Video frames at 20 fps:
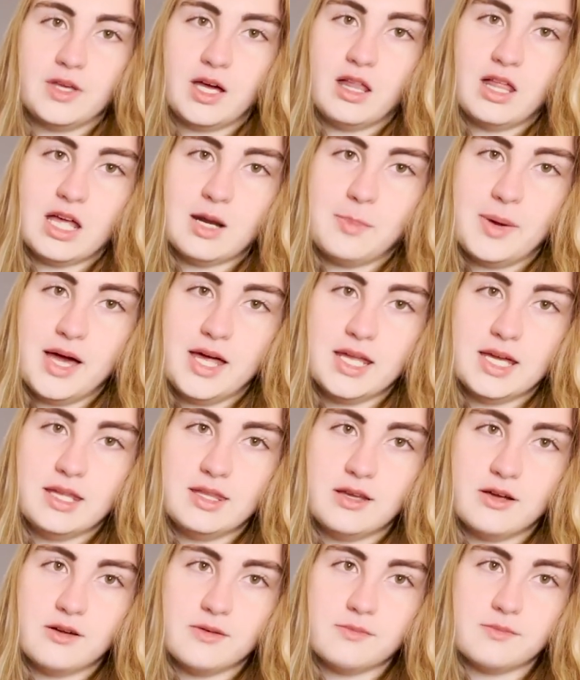Got a lot of padding in
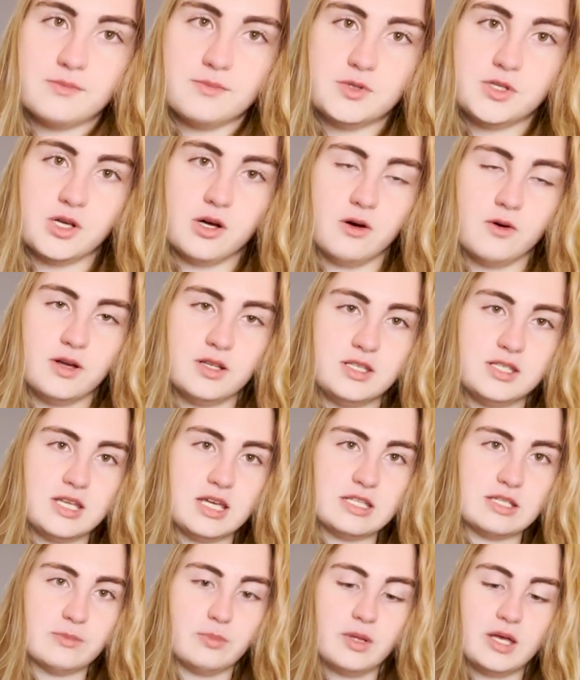there, so it
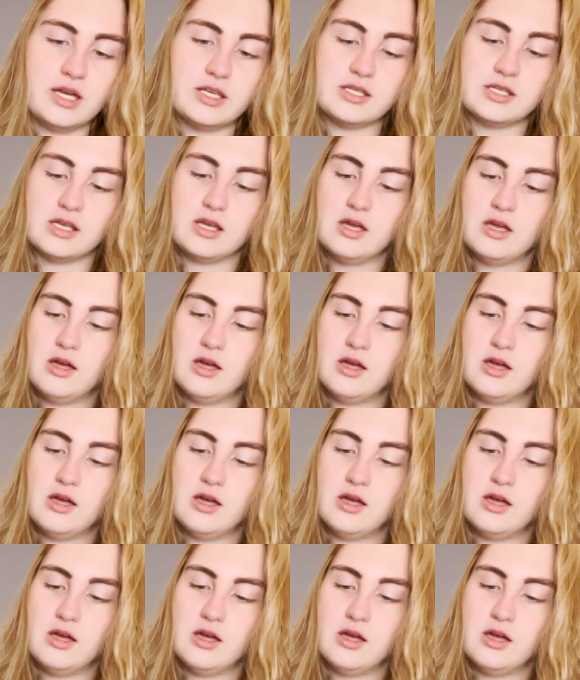stays in place.